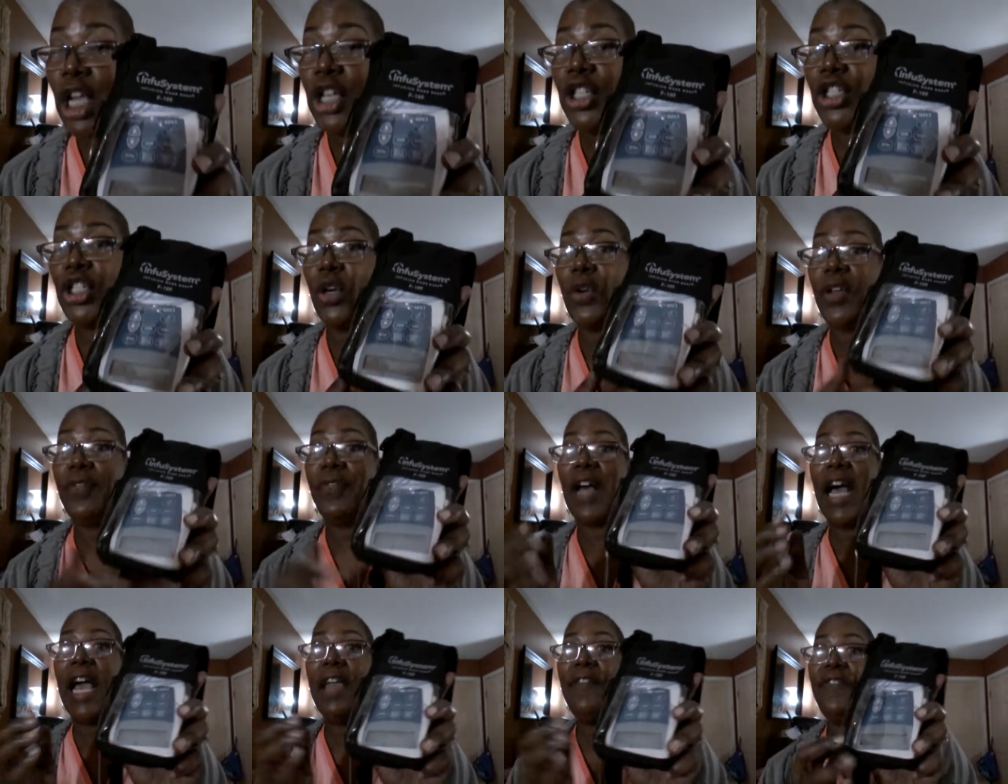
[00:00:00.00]
So
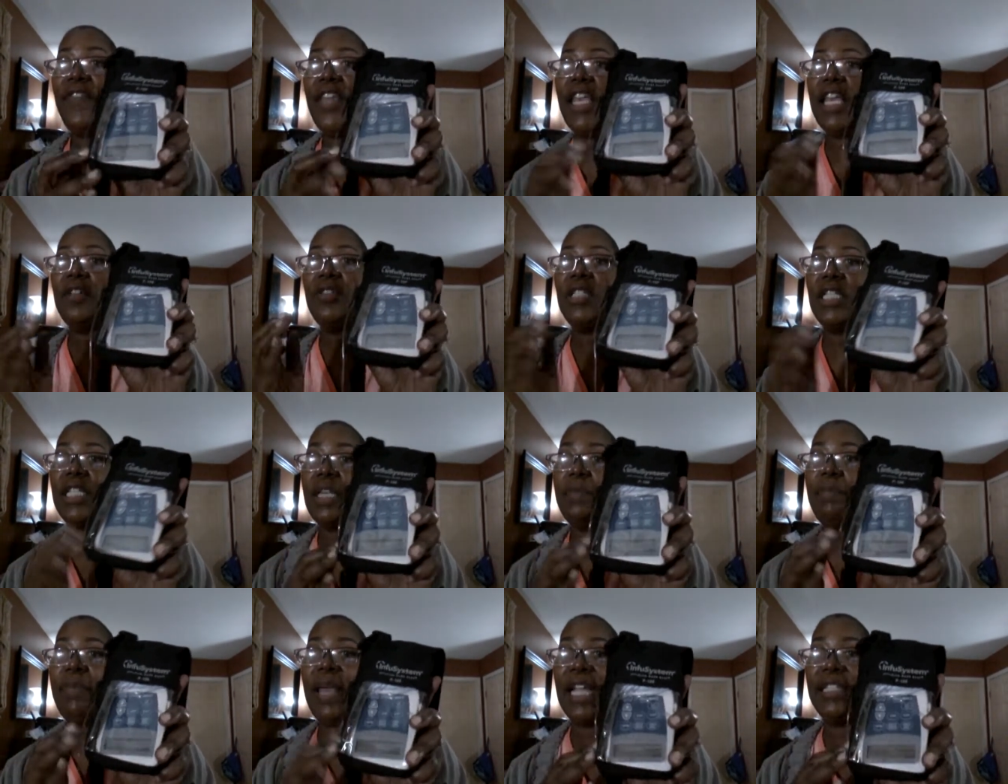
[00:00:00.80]
if I fail to
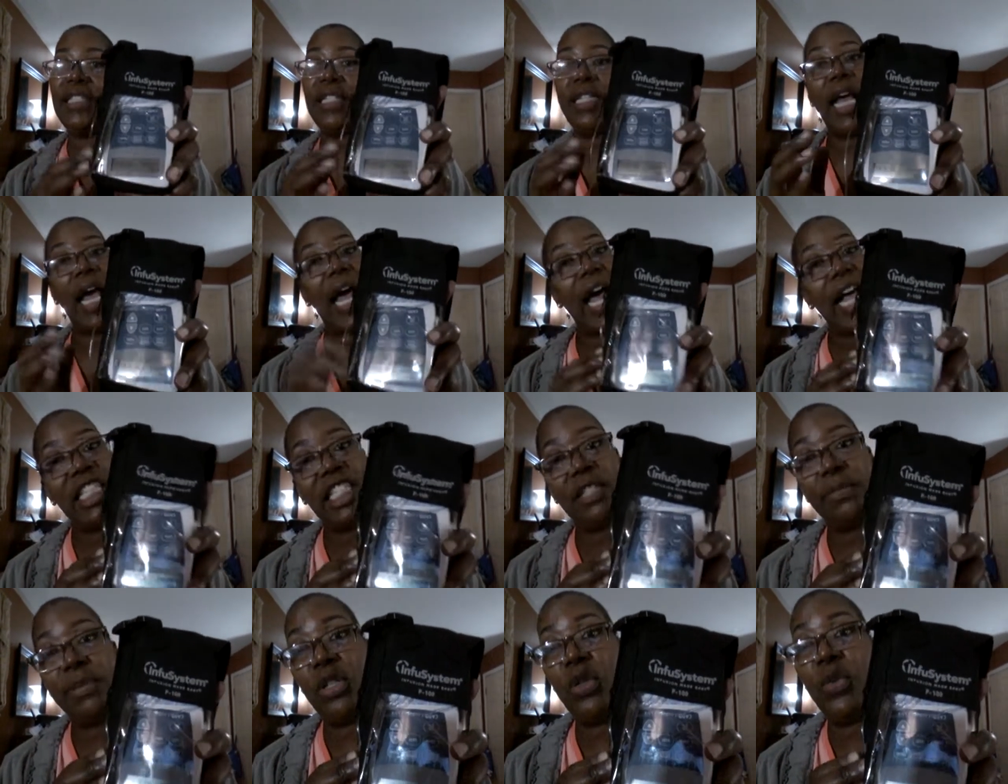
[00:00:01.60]
get back to the
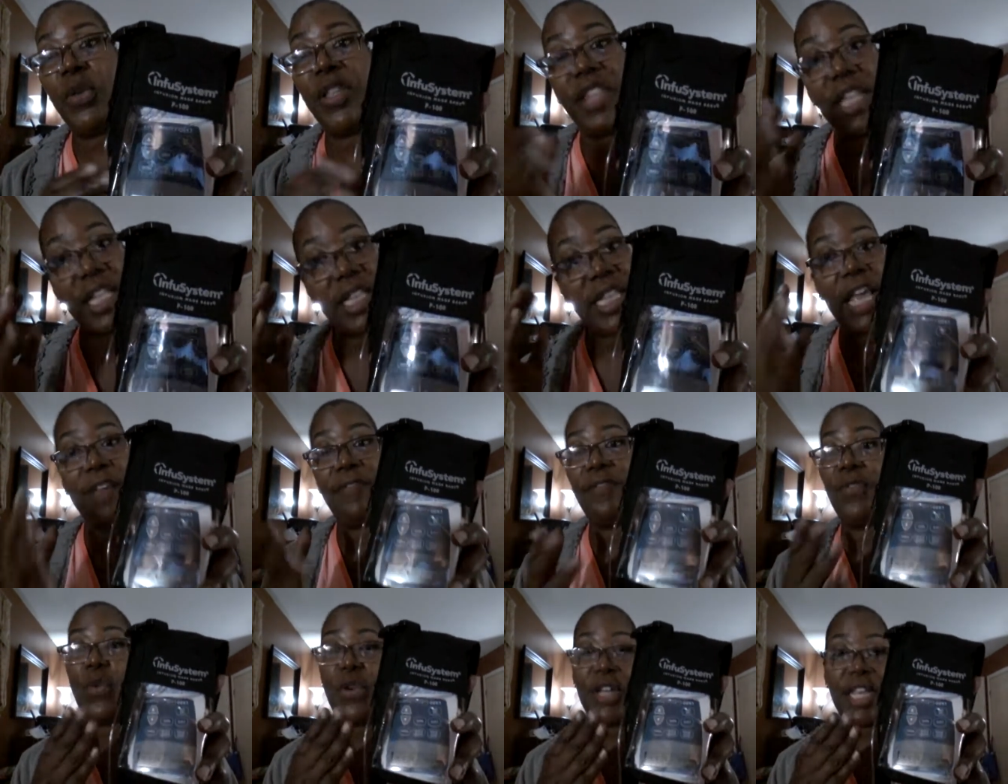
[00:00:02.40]
hospital within
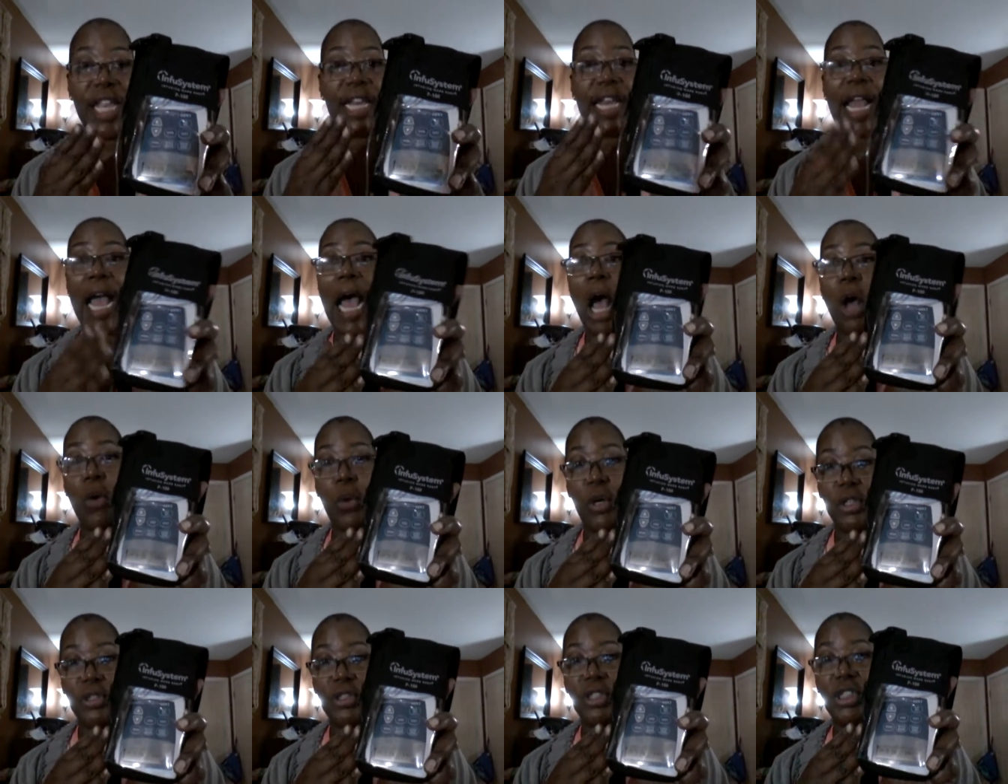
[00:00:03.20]
that 48
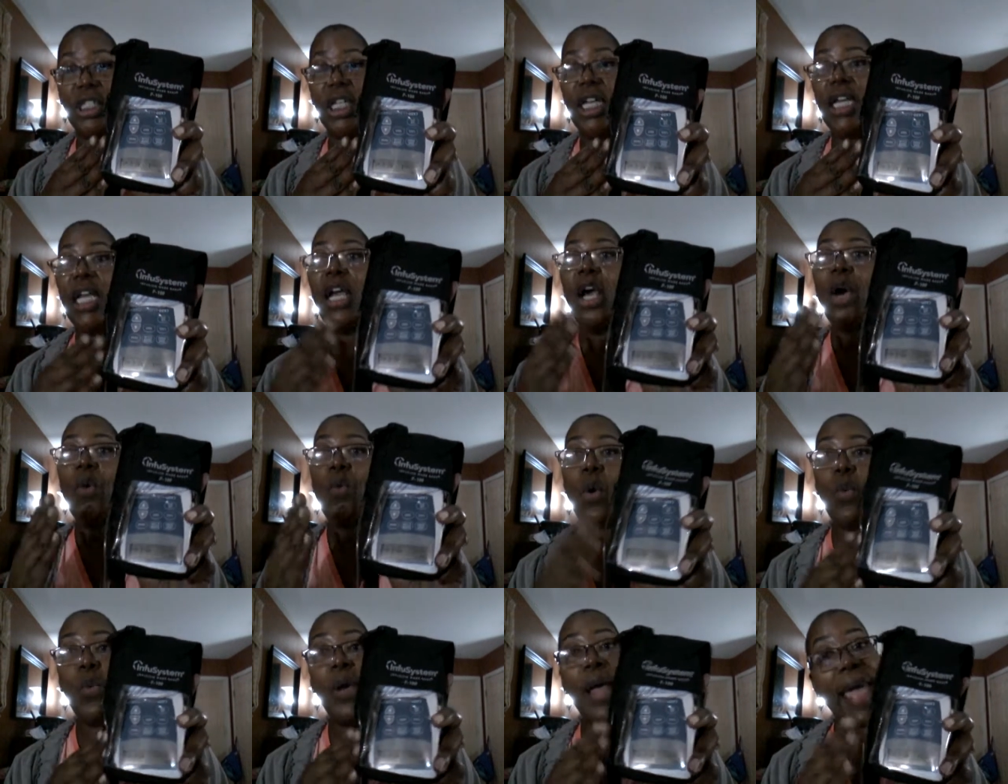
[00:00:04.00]
hours,
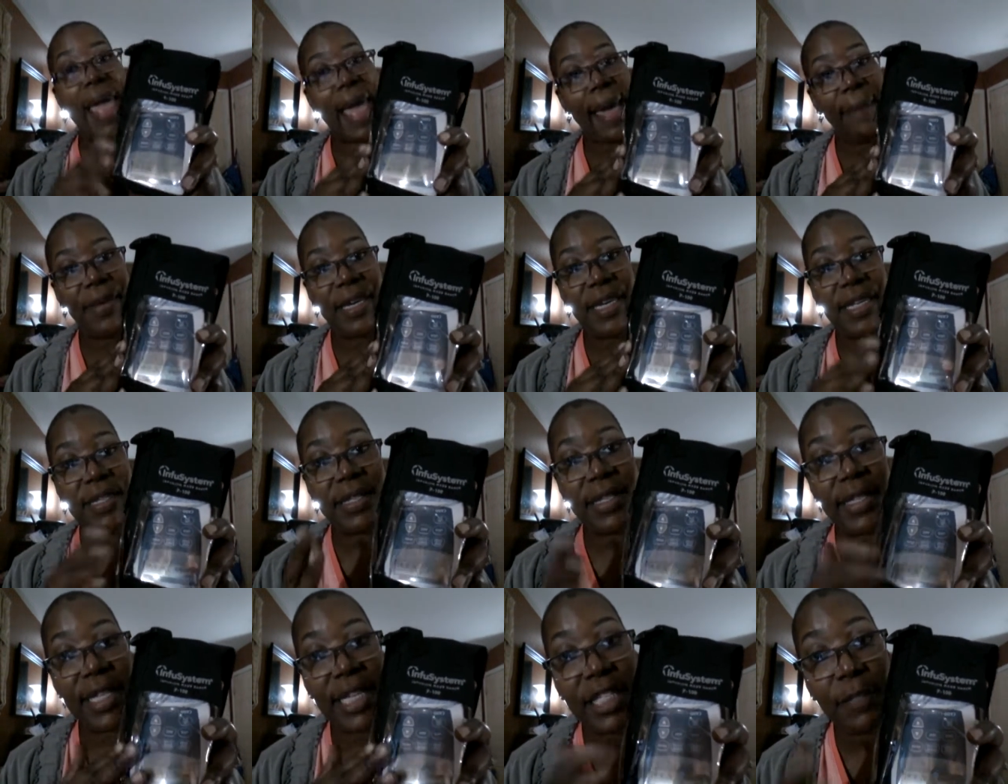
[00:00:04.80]
what will happen
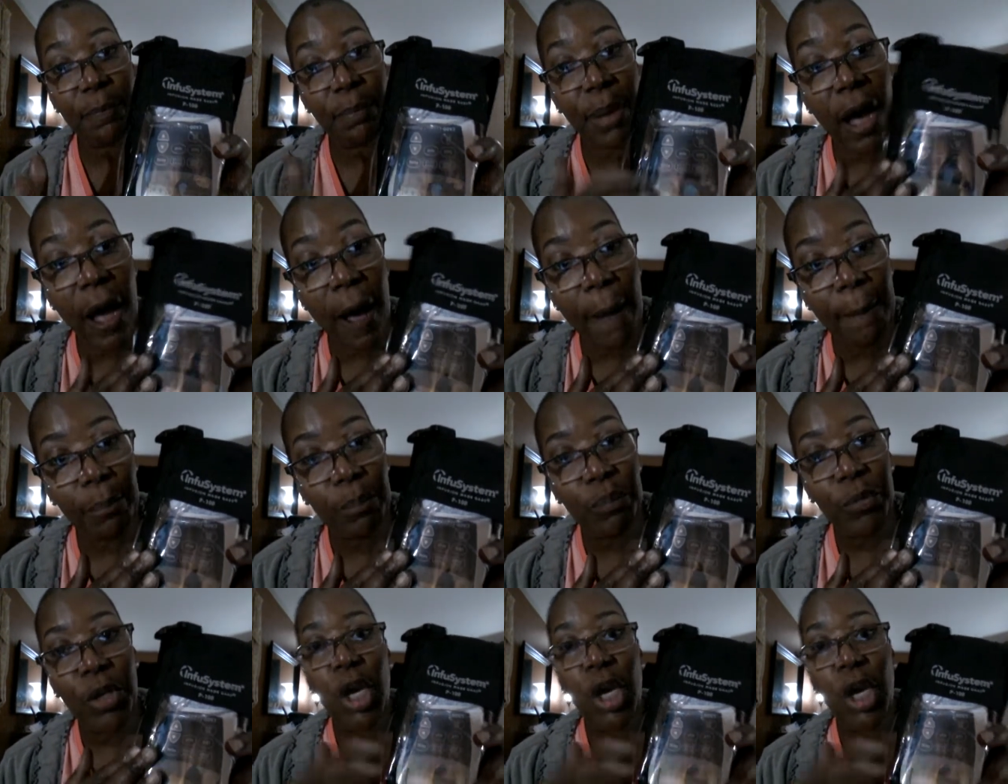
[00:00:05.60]
is this pump